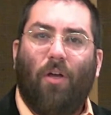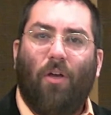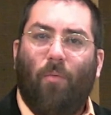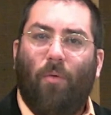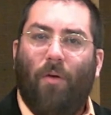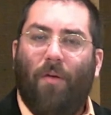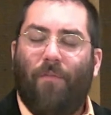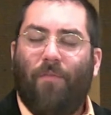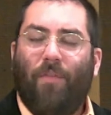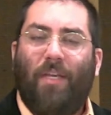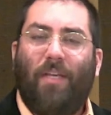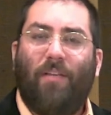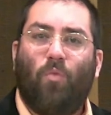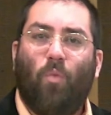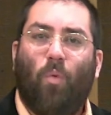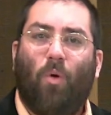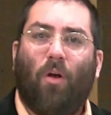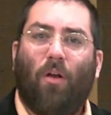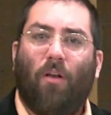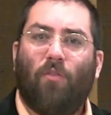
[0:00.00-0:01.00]
with these
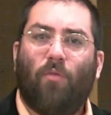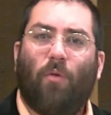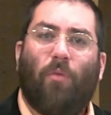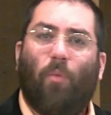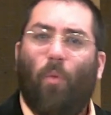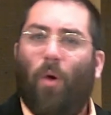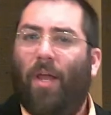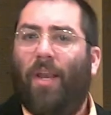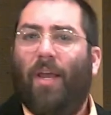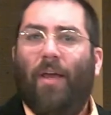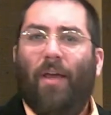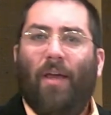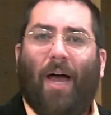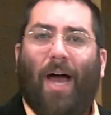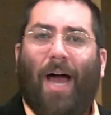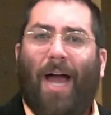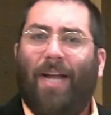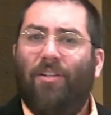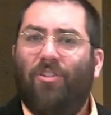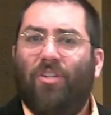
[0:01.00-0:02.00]
words, with what
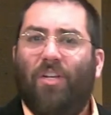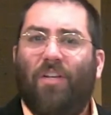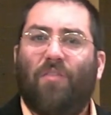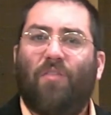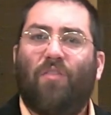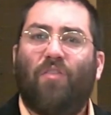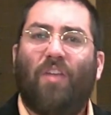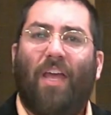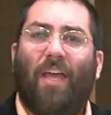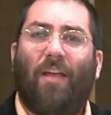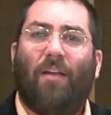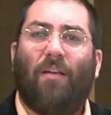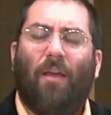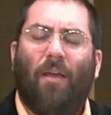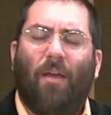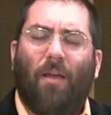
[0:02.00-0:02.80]
I just said.